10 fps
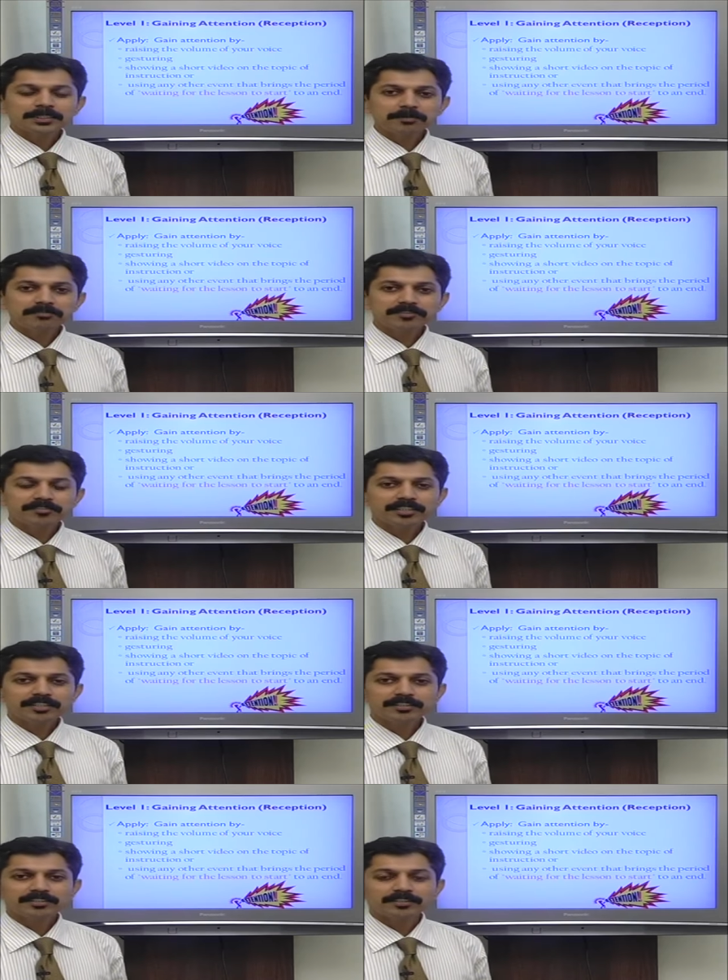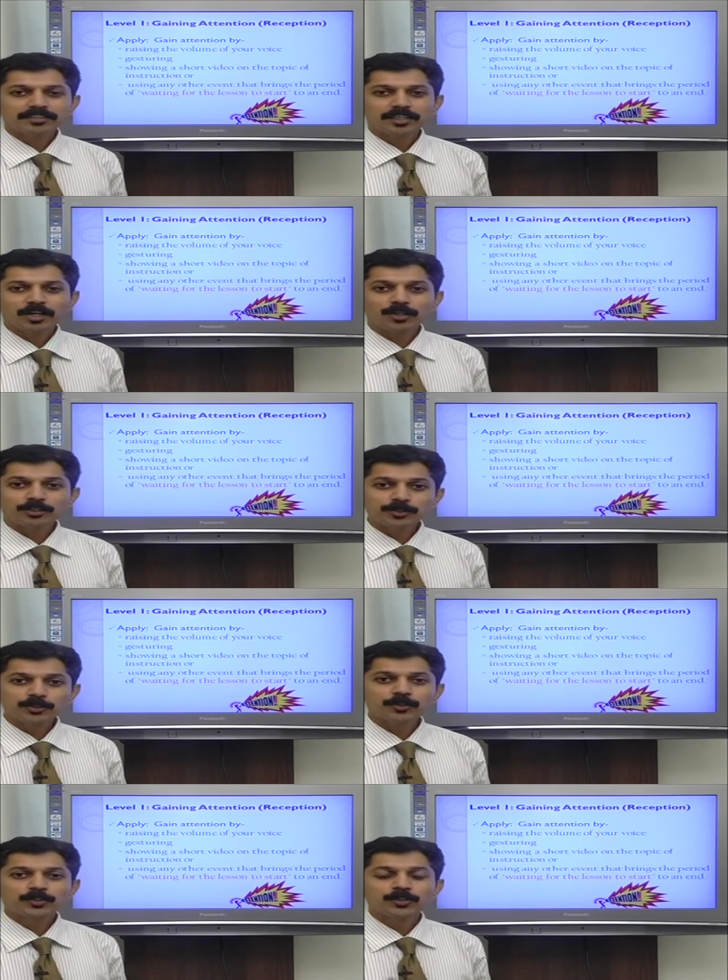Some of the trainers
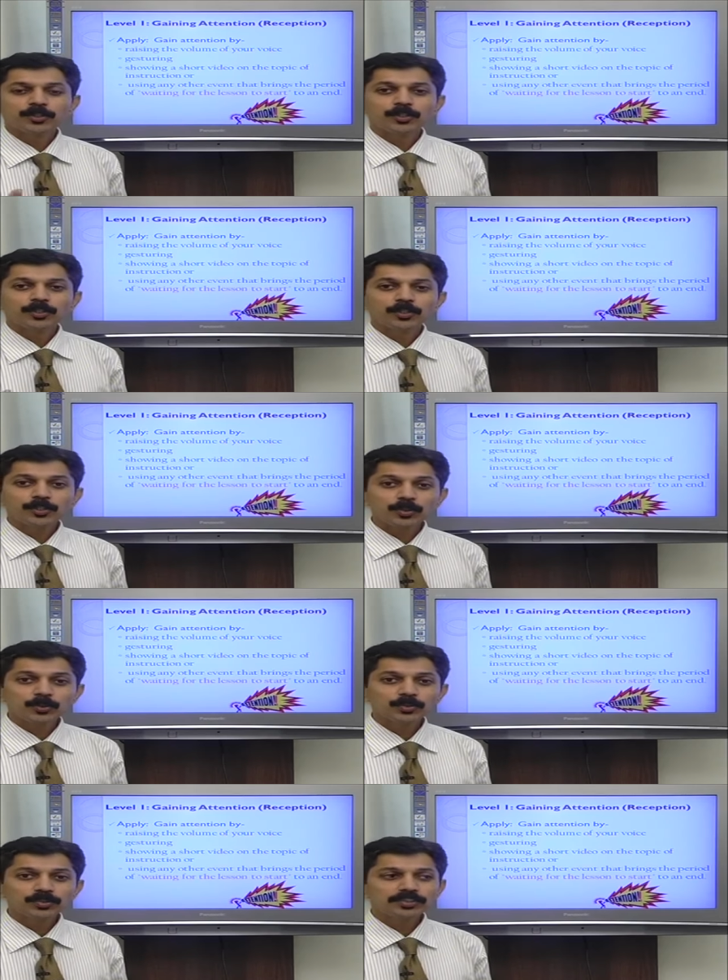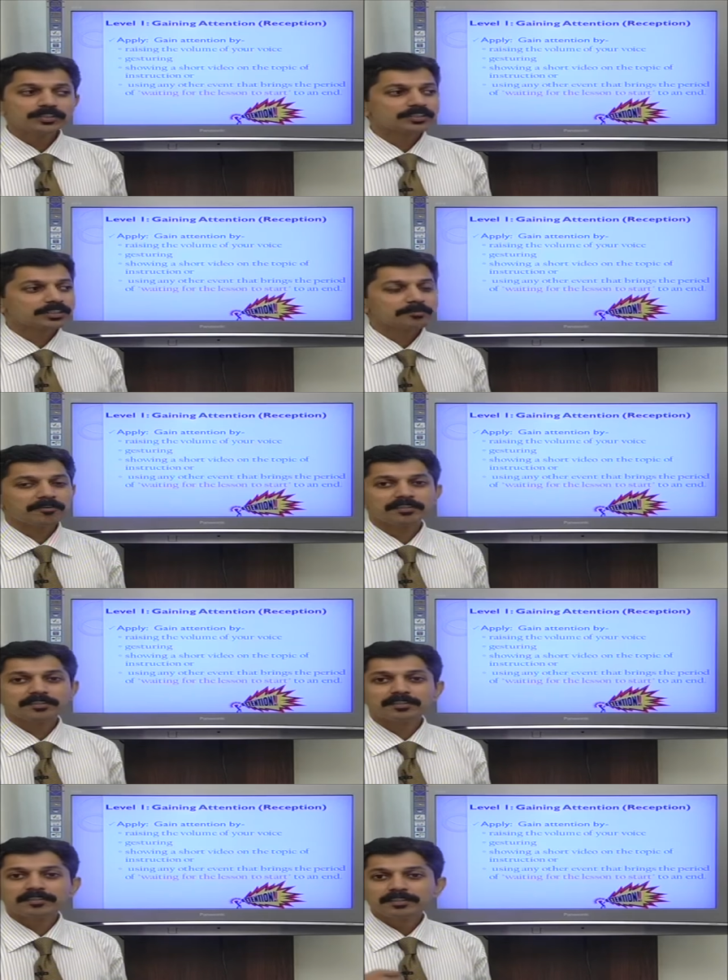also use some of
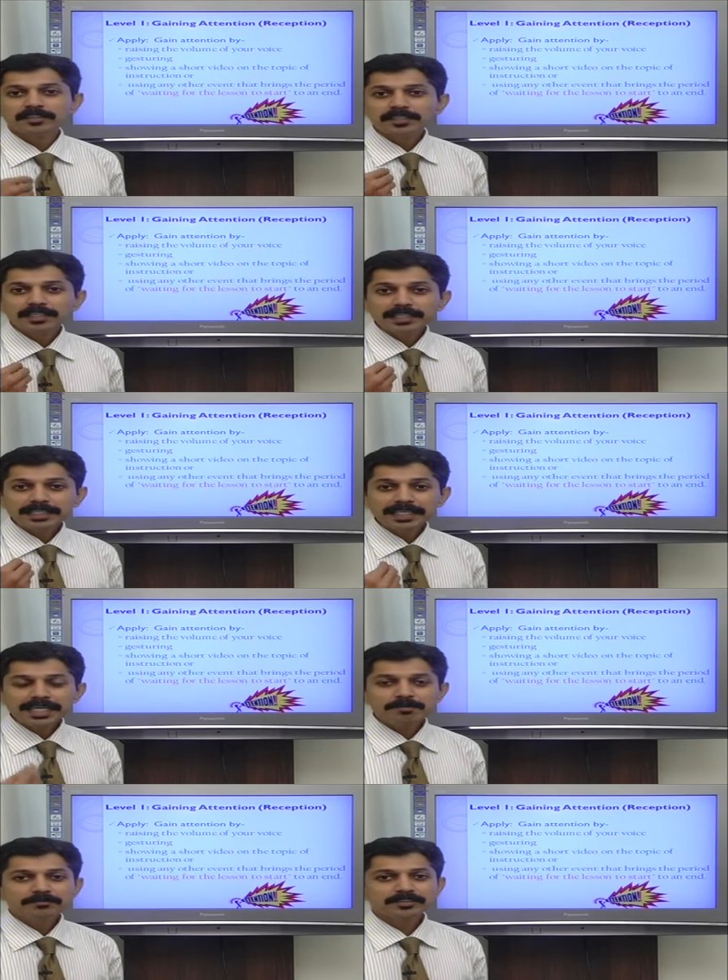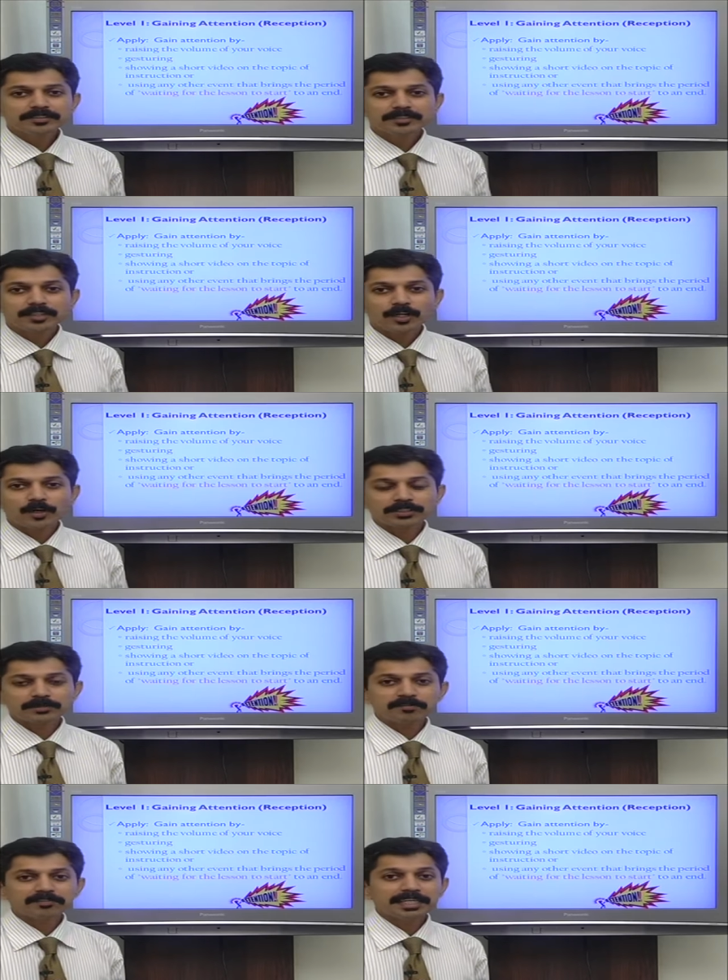the games or
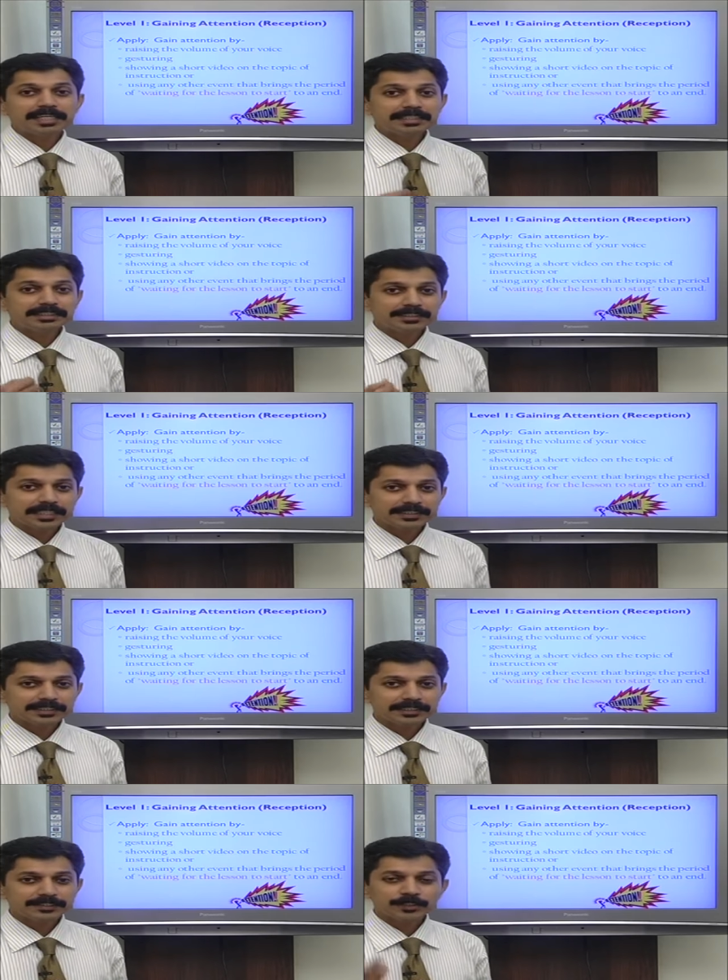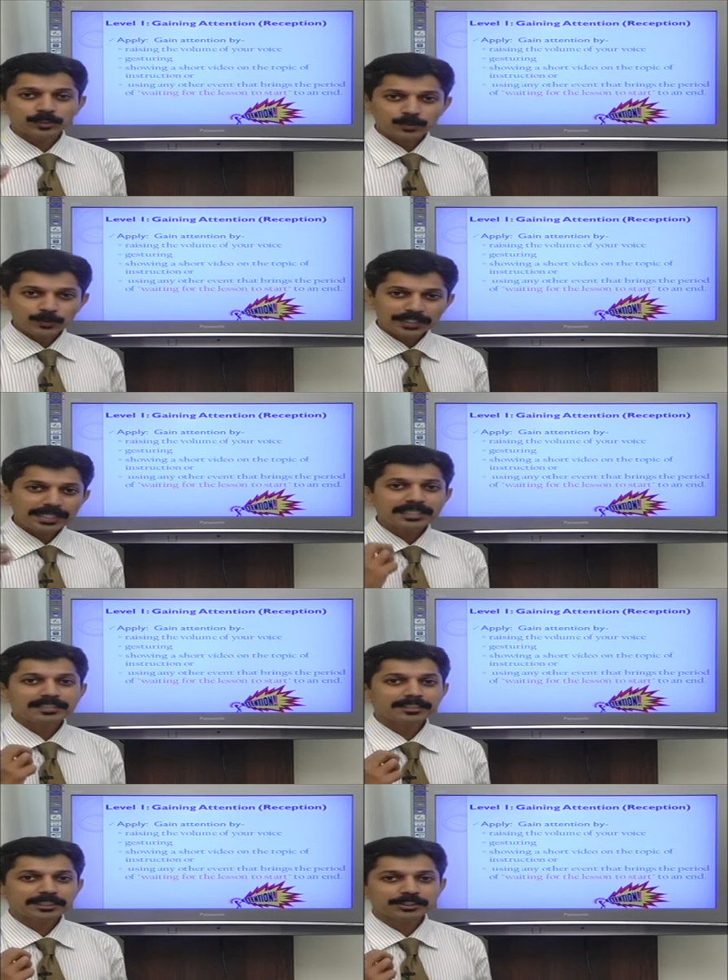some of the energizers to gain
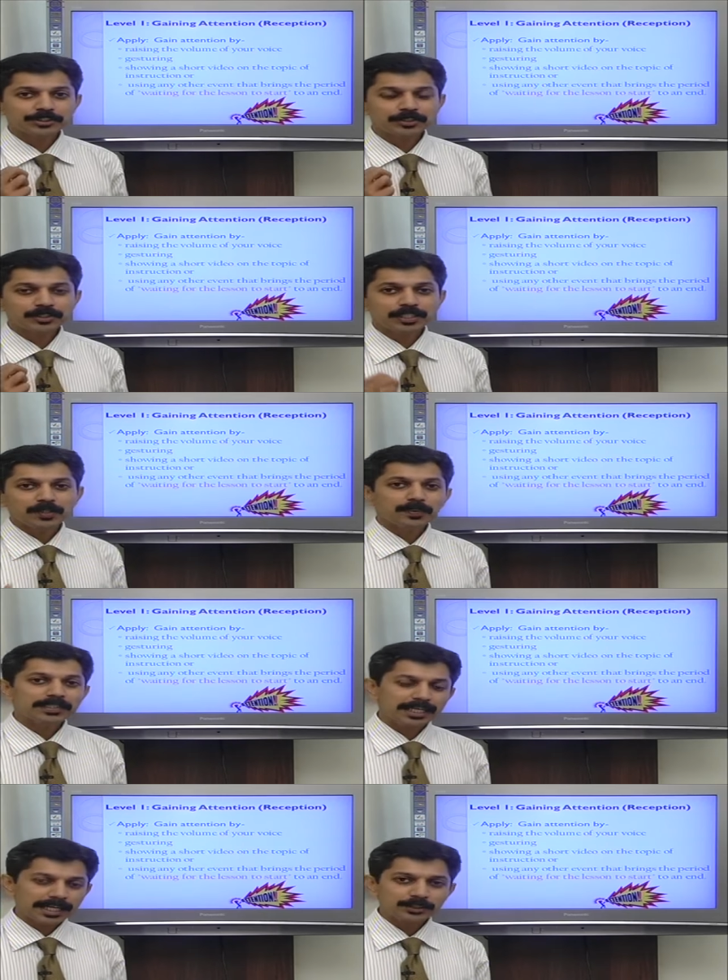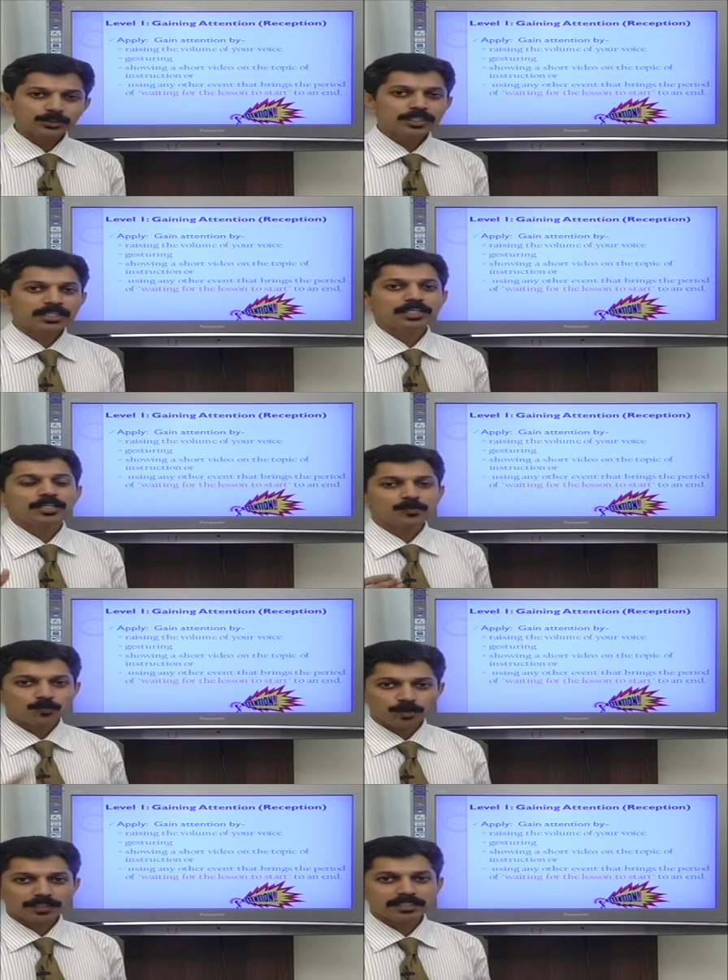the attention when they actually
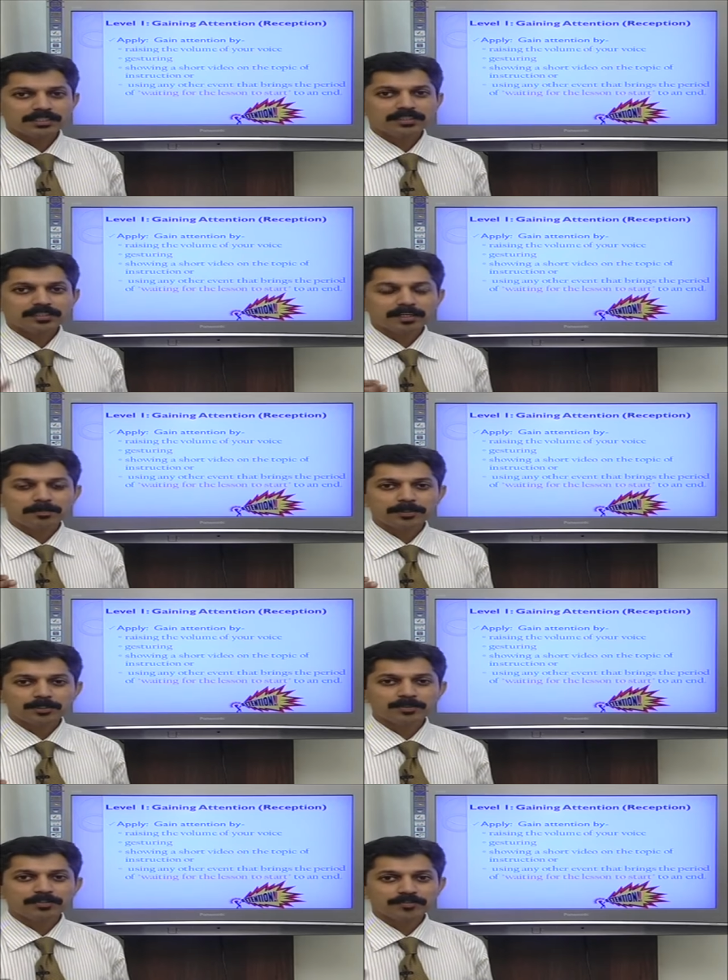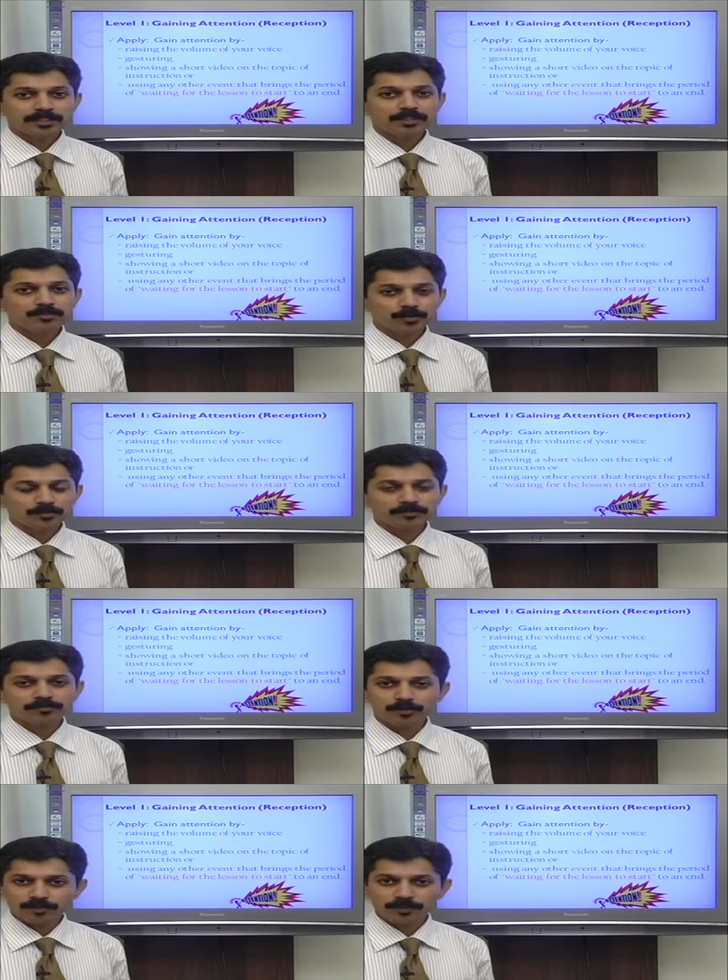walk in a particular training room
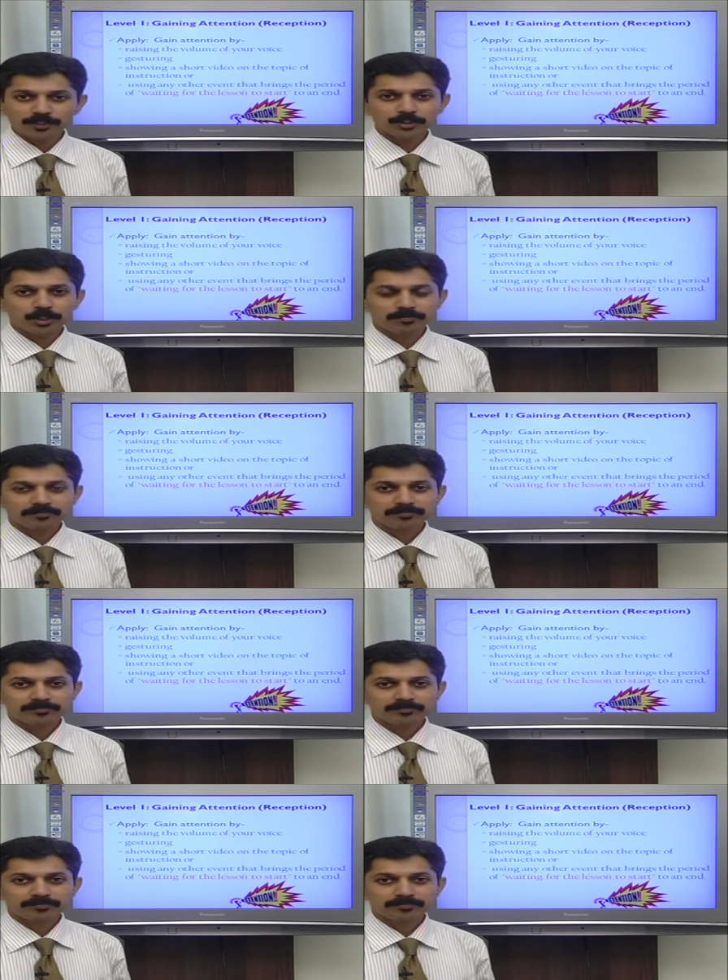for a workshop.